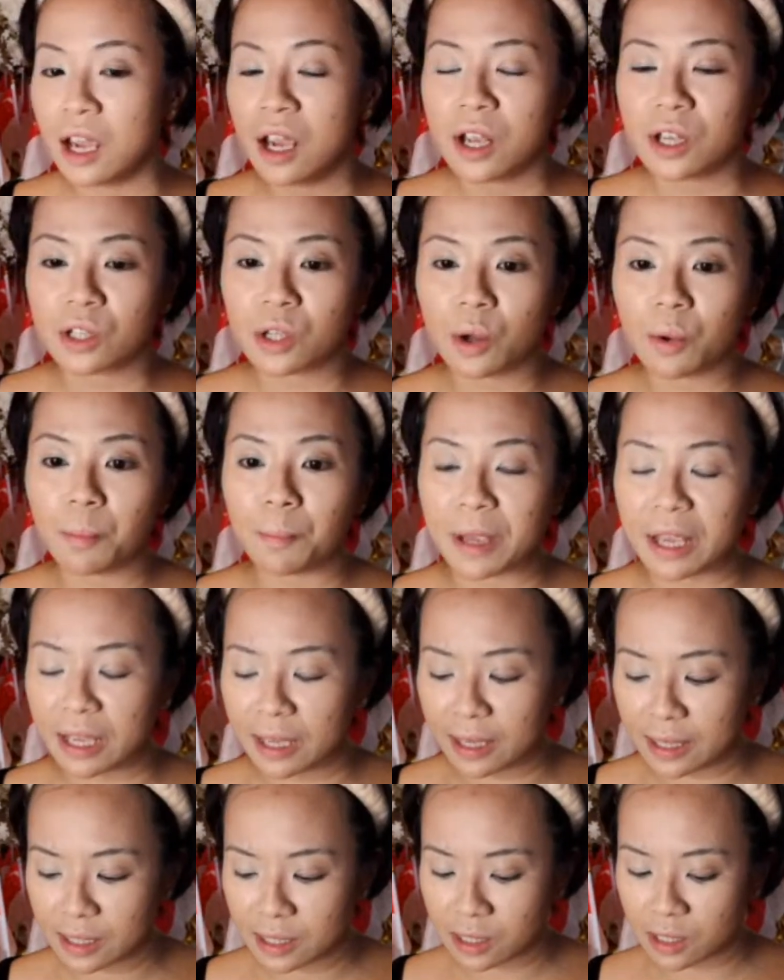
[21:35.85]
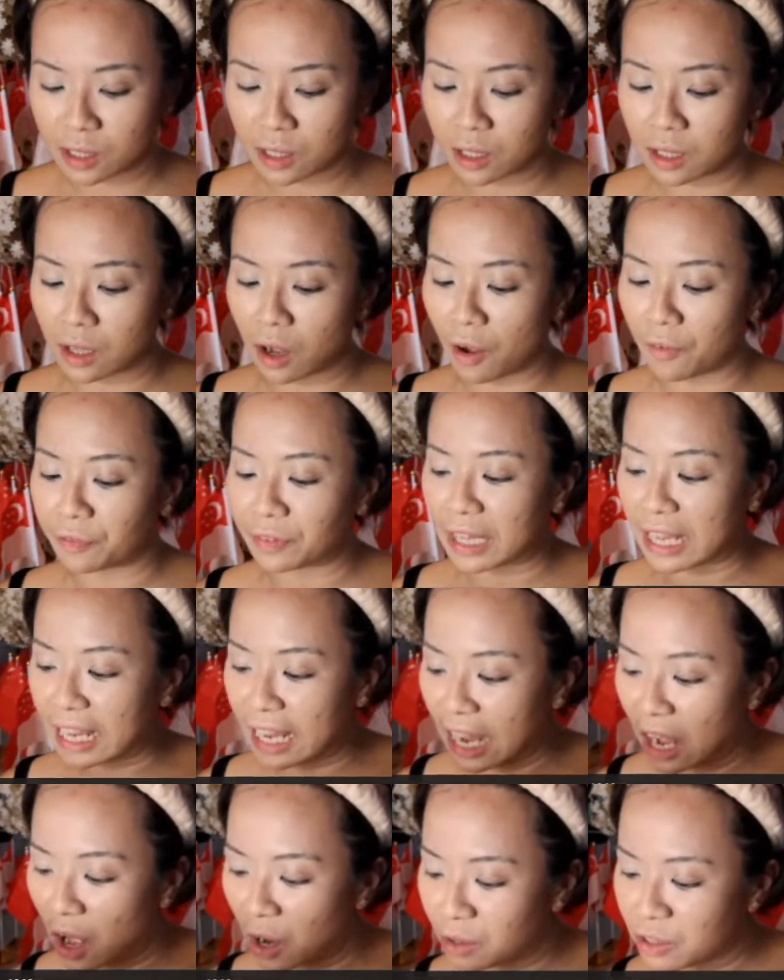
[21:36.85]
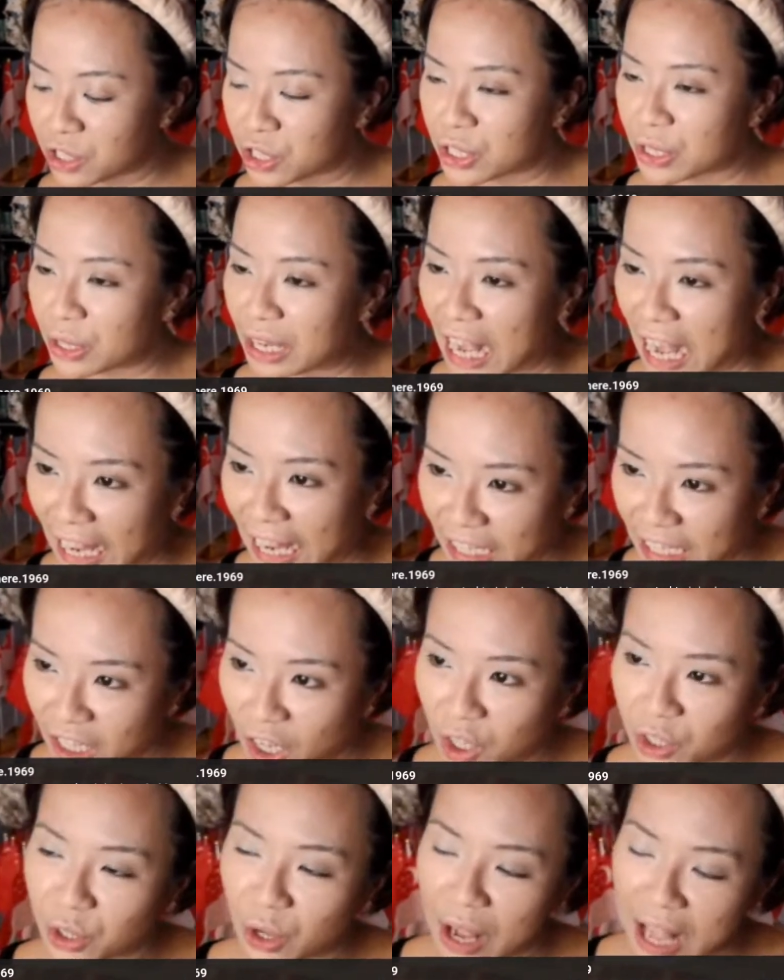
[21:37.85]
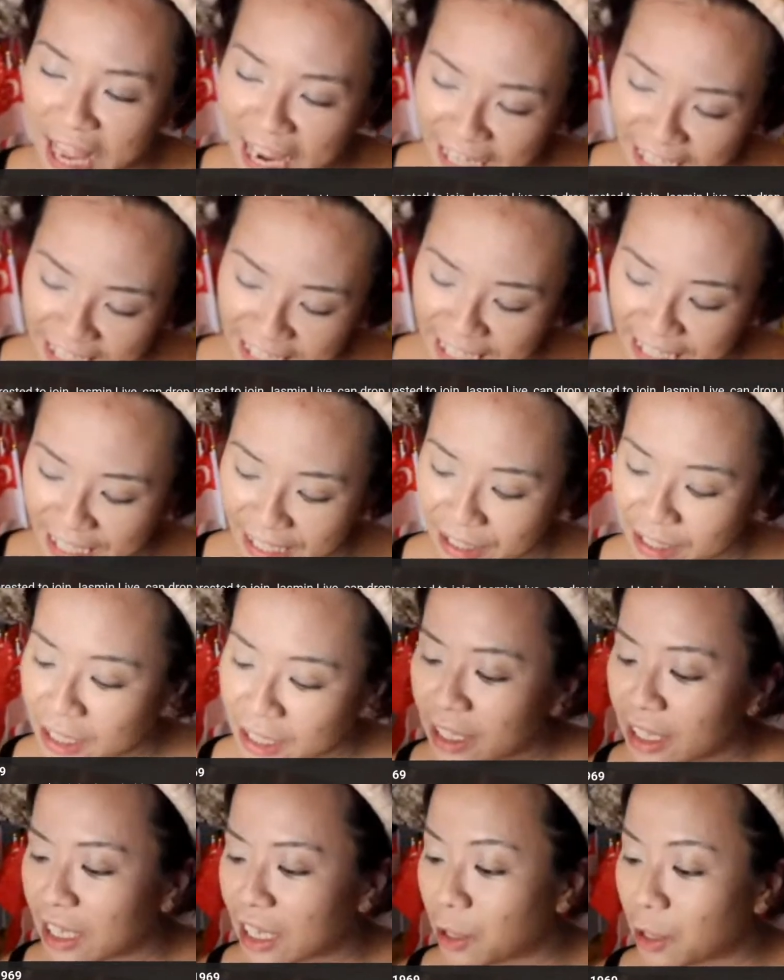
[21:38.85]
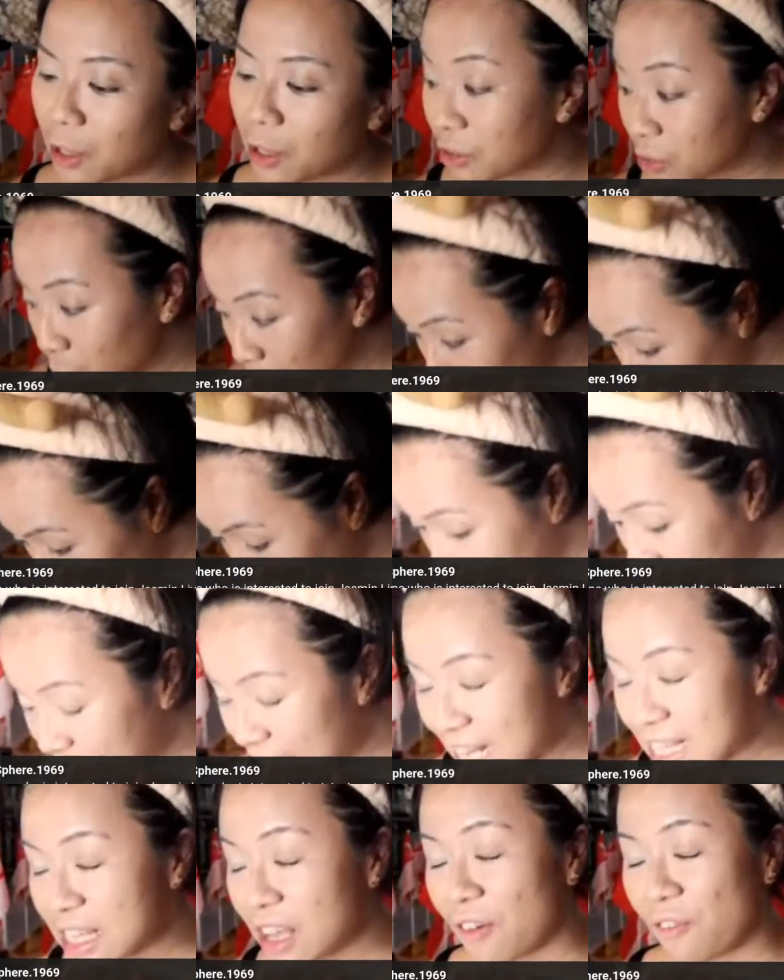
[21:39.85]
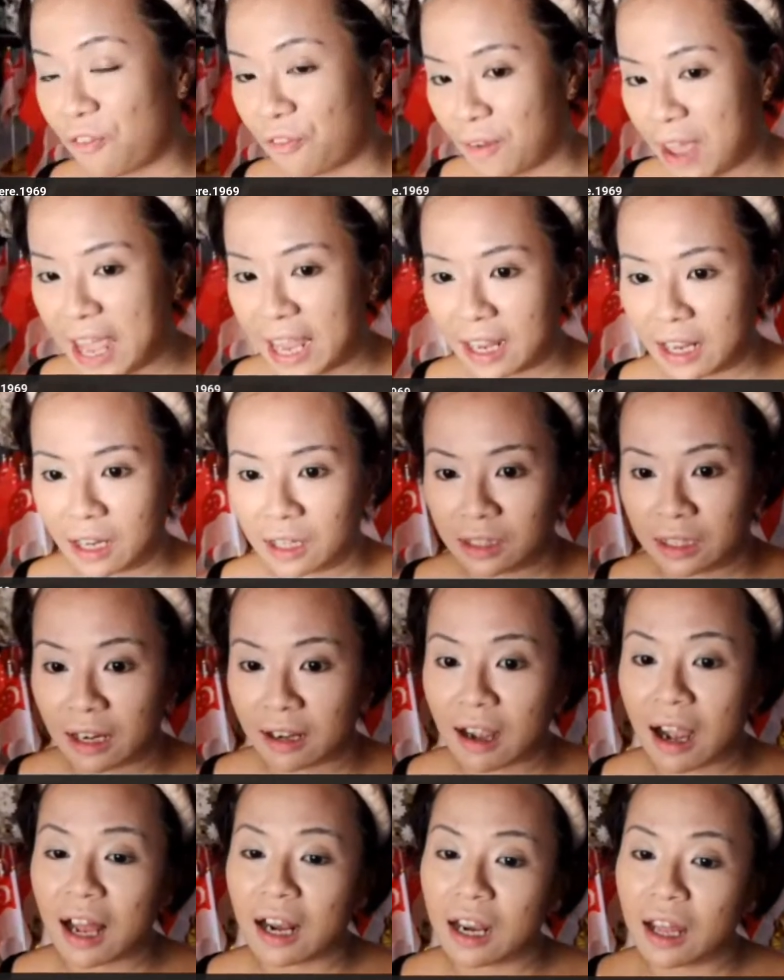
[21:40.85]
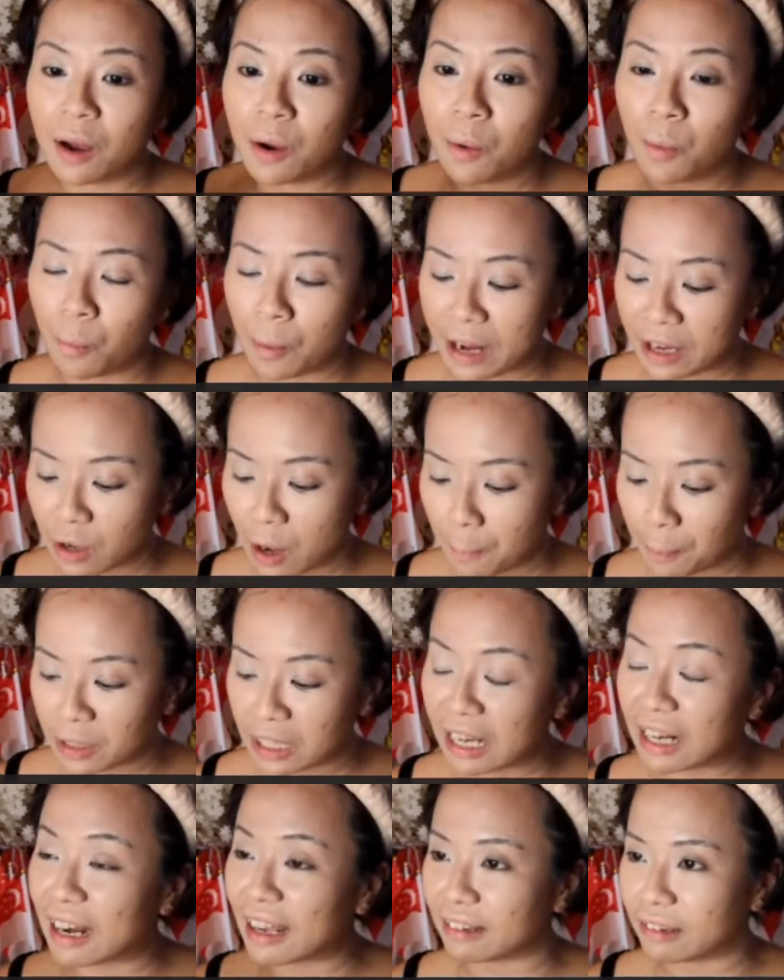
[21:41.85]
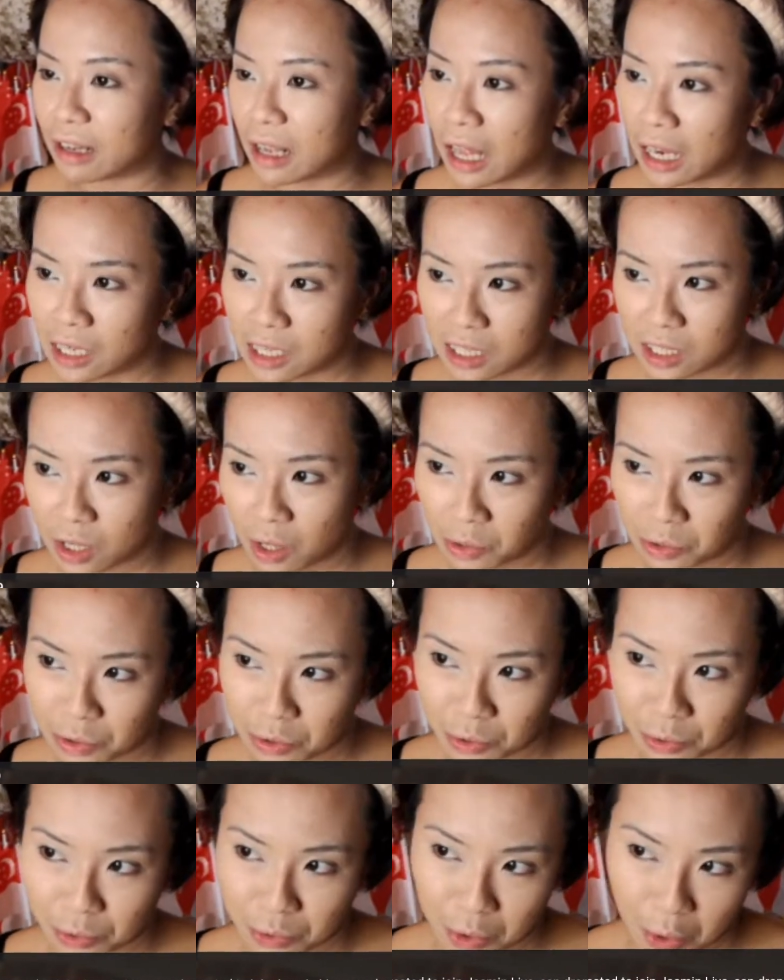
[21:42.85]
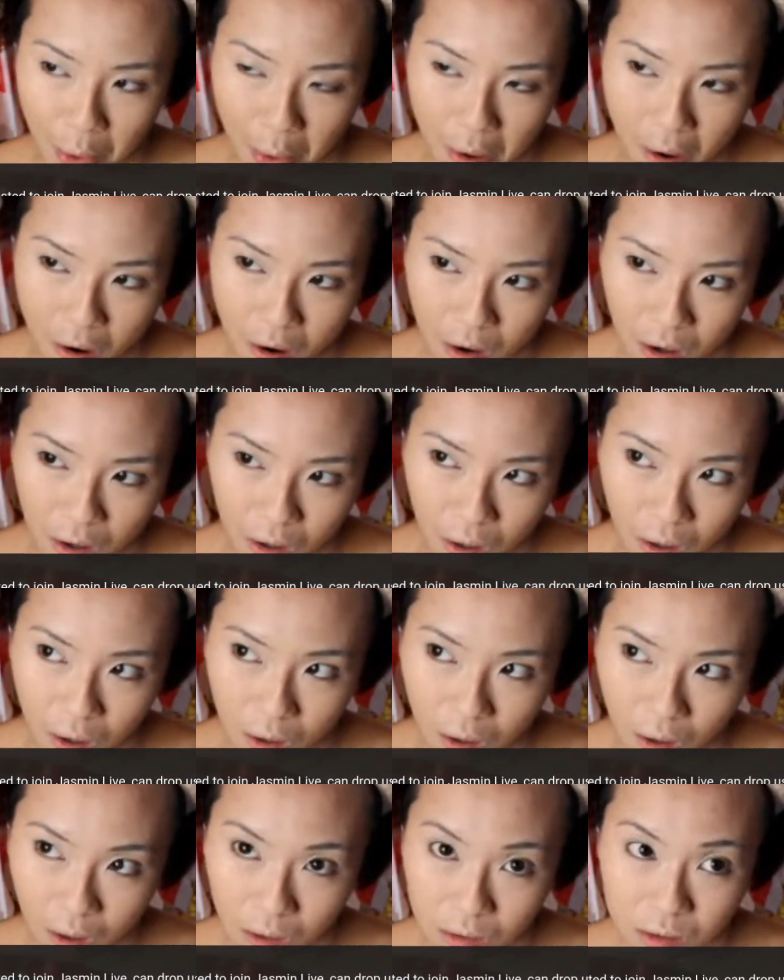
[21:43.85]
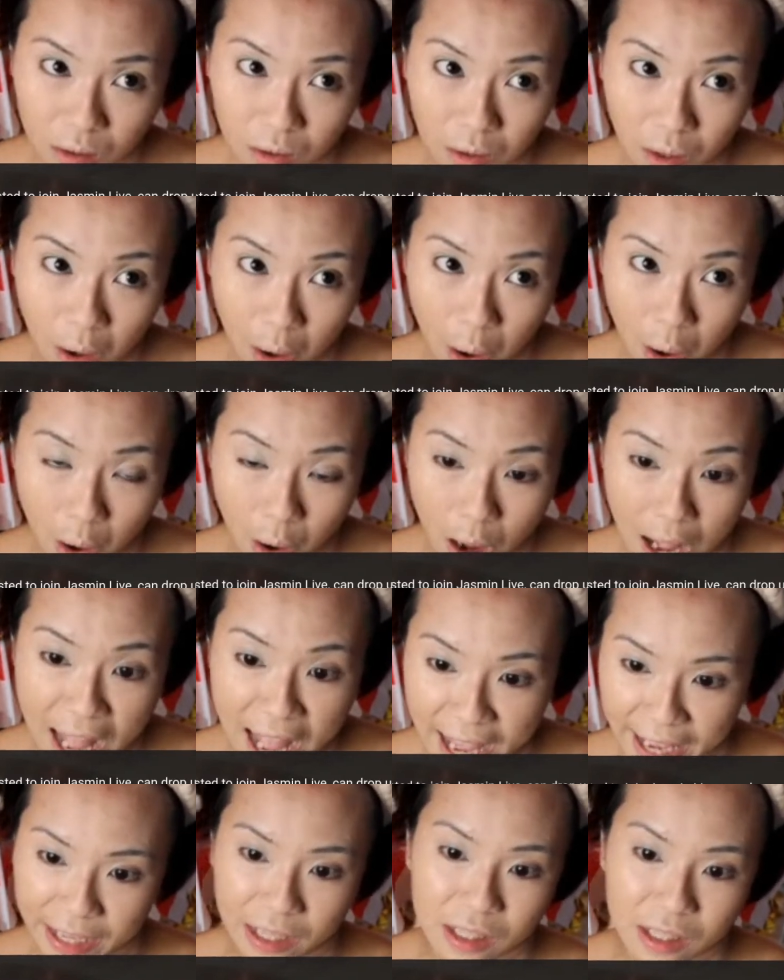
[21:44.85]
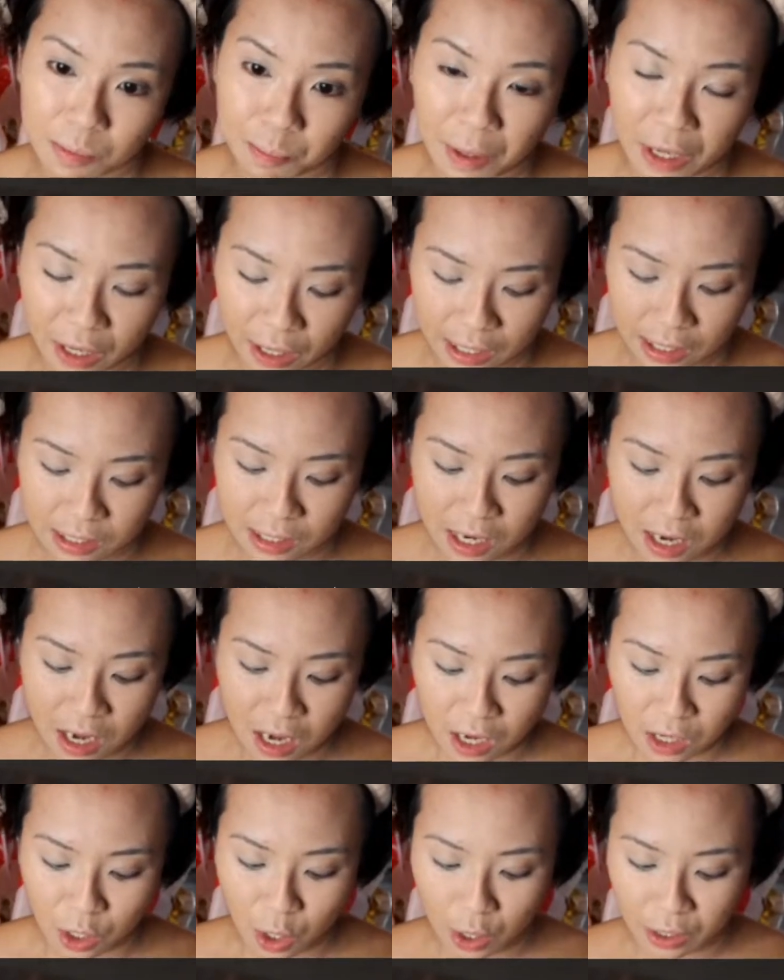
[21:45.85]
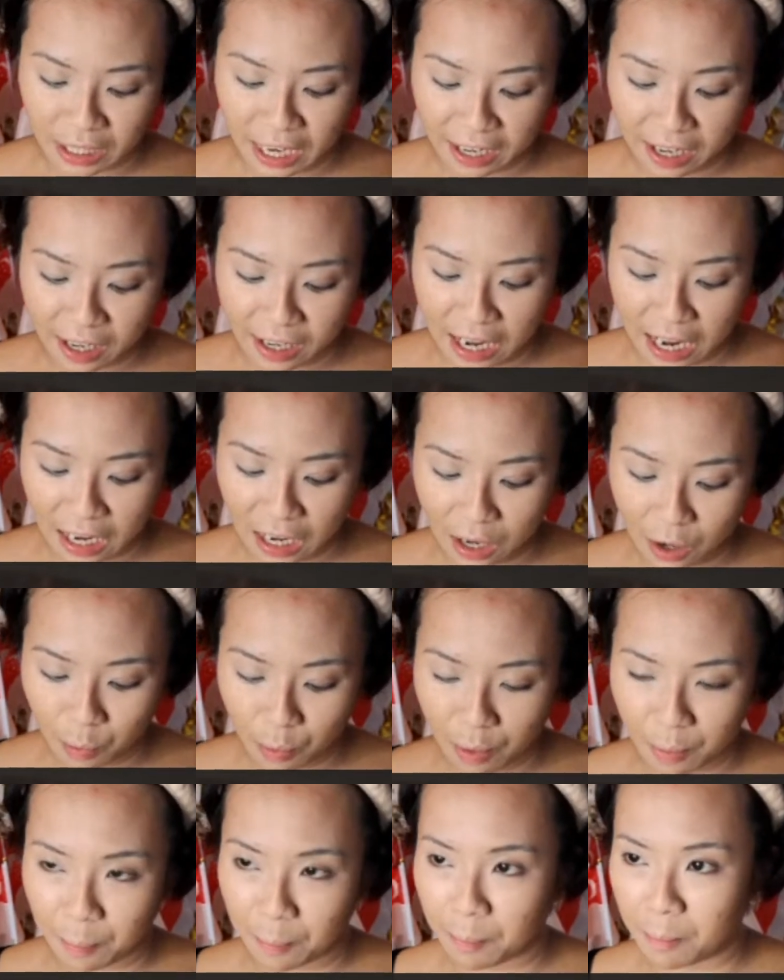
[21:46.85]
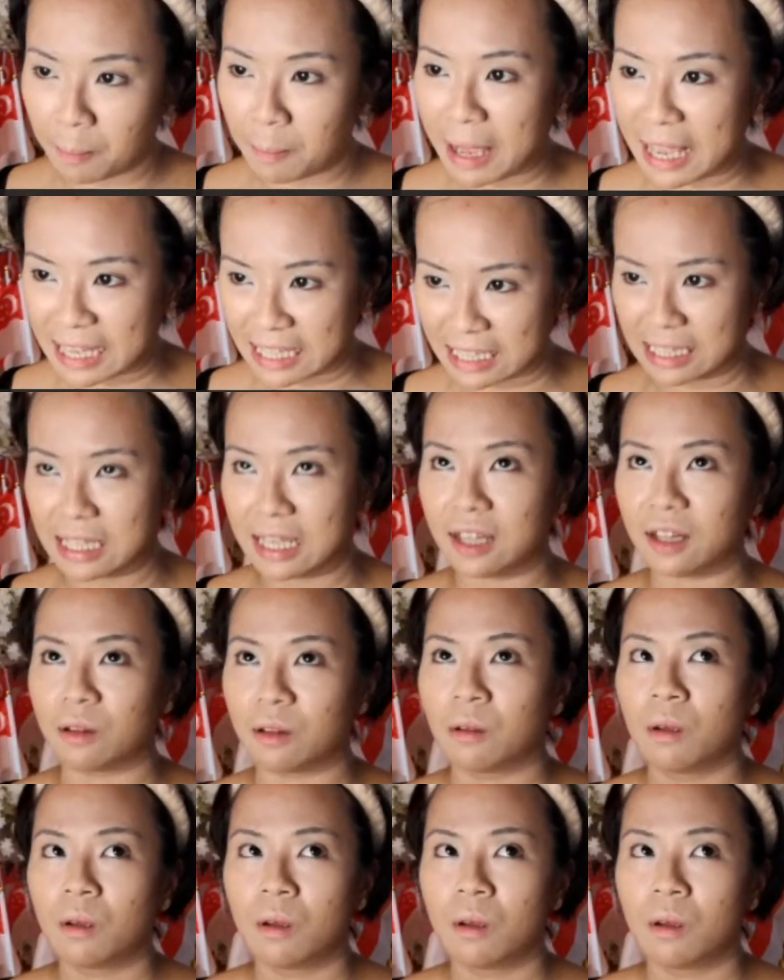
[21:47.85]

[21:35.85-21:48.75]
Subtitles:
So because of the original color on your eyelid, it does affect the color when you're putting lighter colors onto your eyes, because your darker color will mix it.